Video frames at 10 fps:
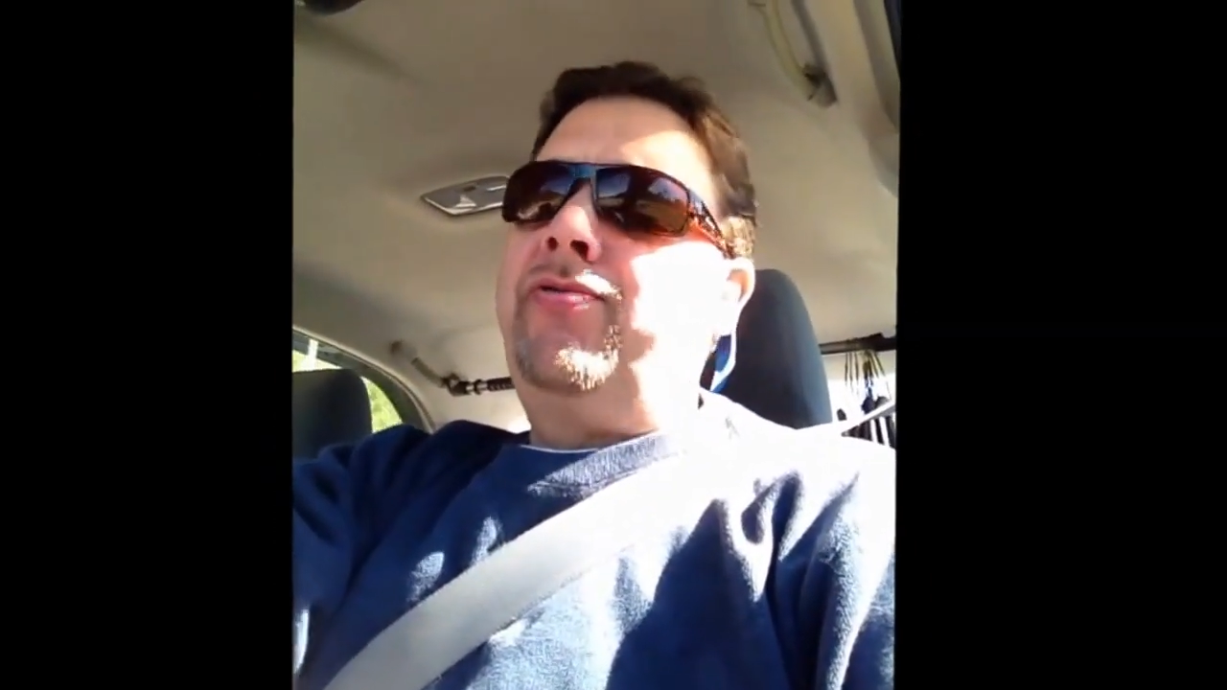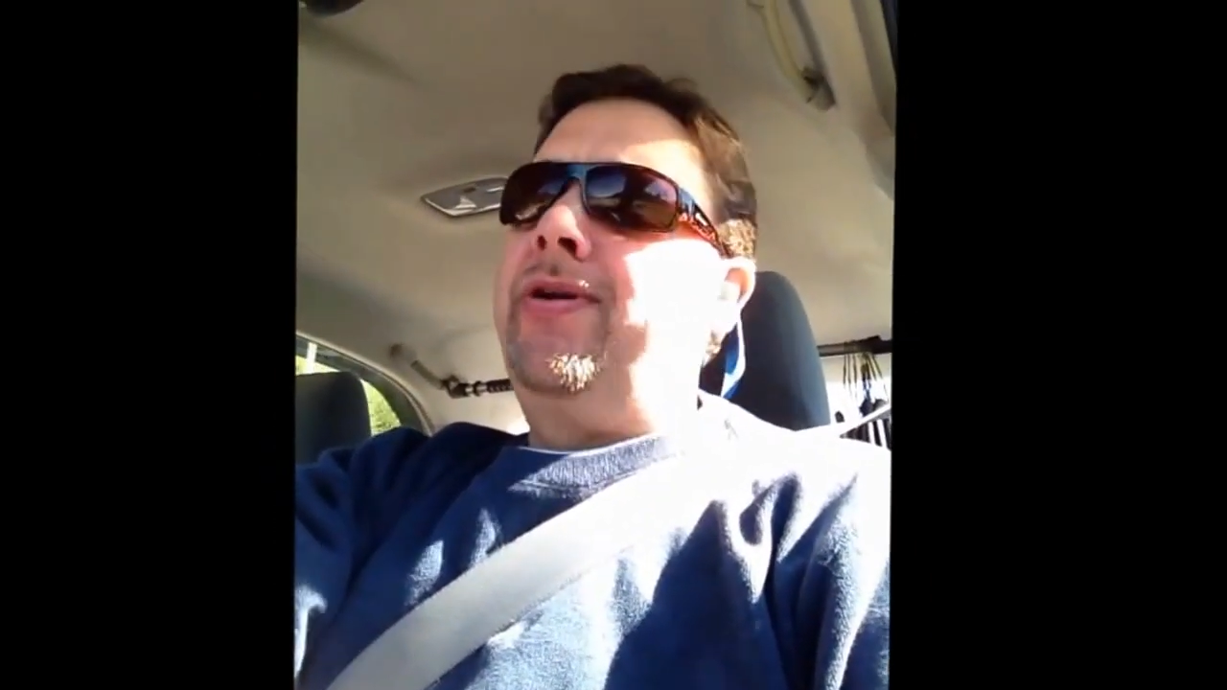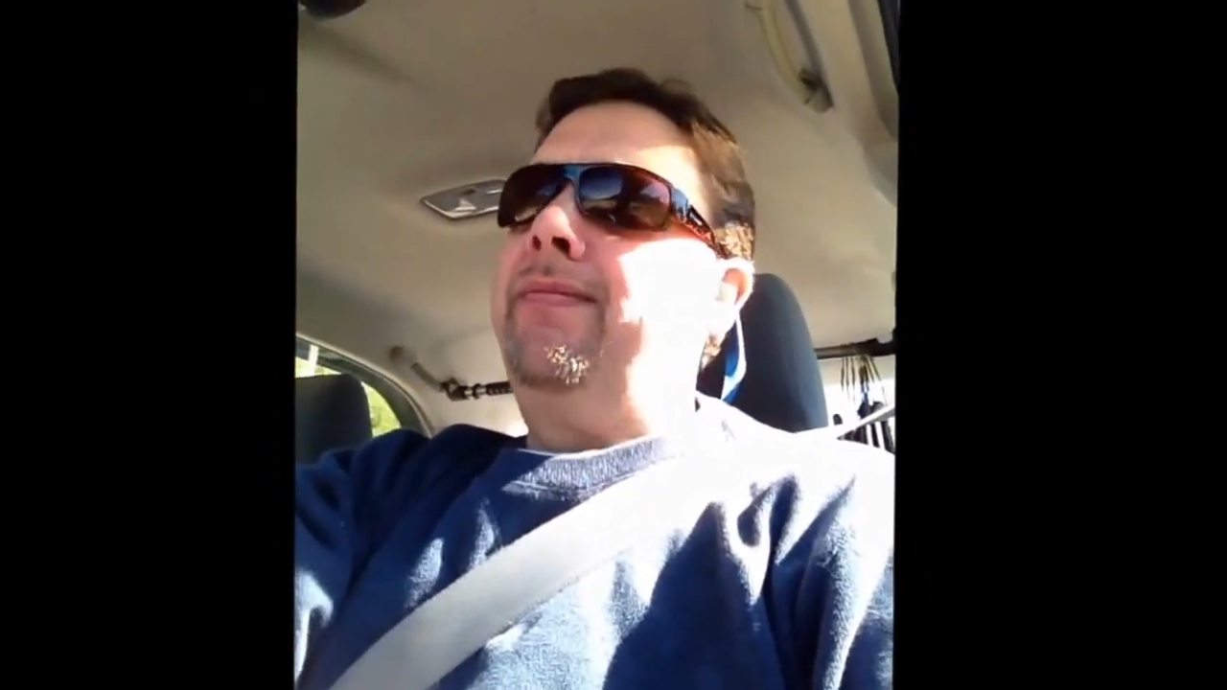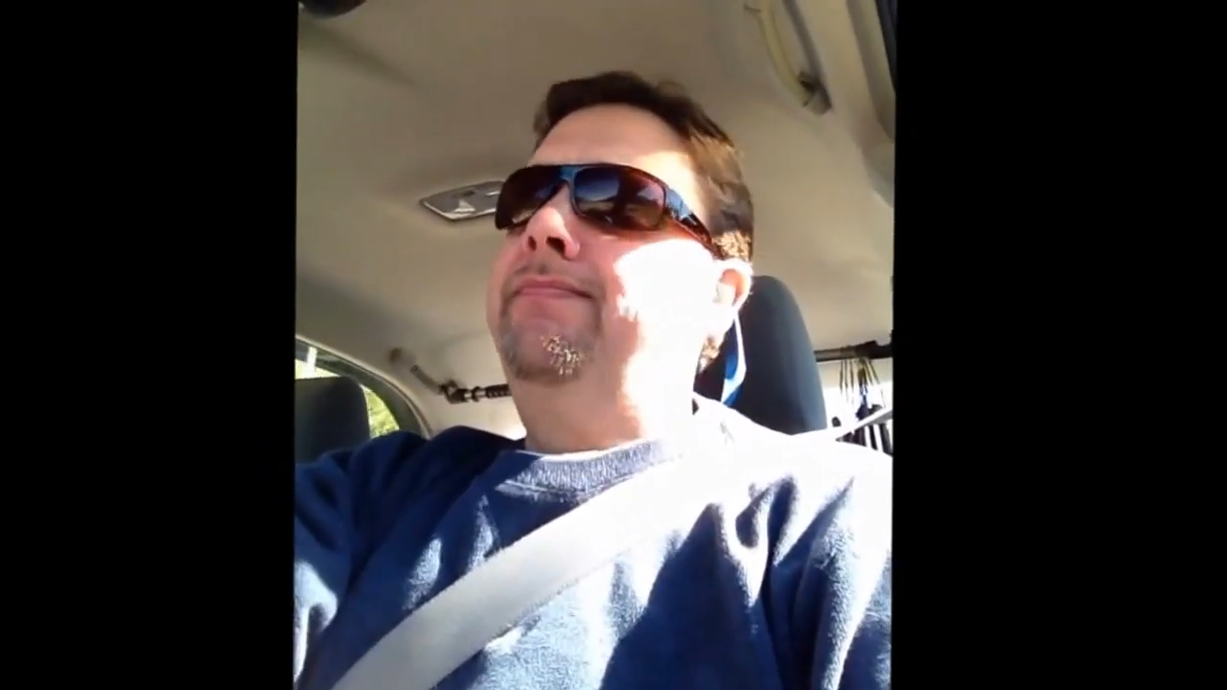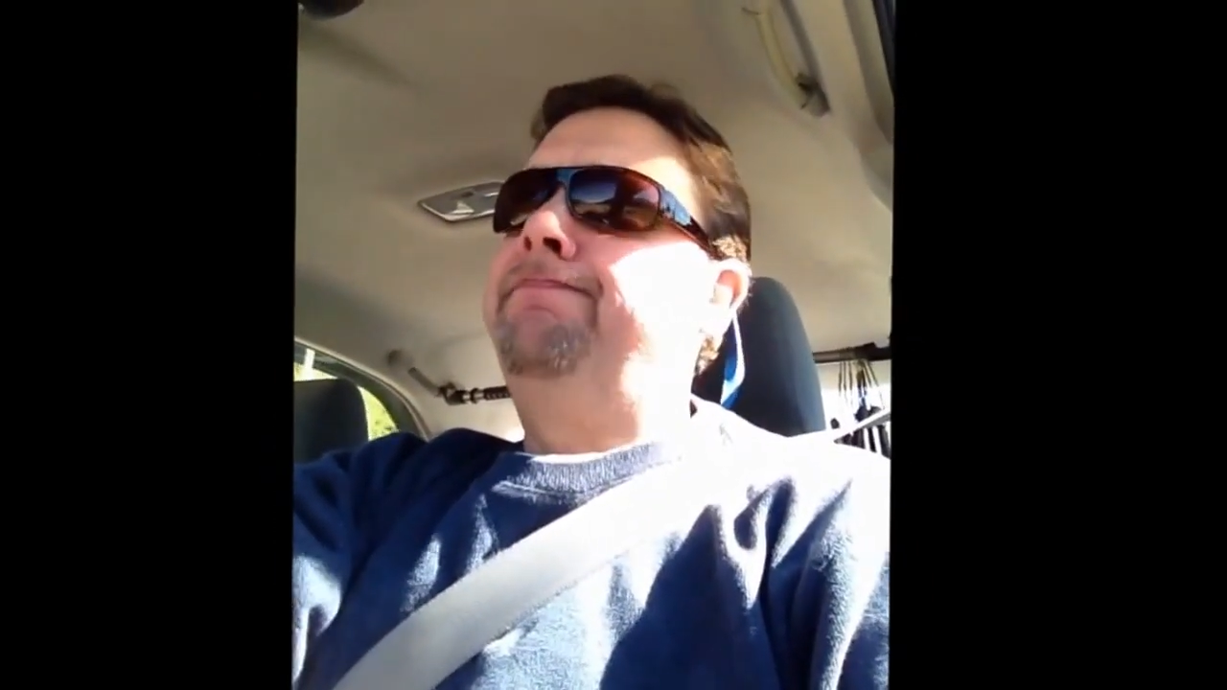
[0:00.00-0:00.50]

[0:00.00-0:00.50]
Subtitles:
trip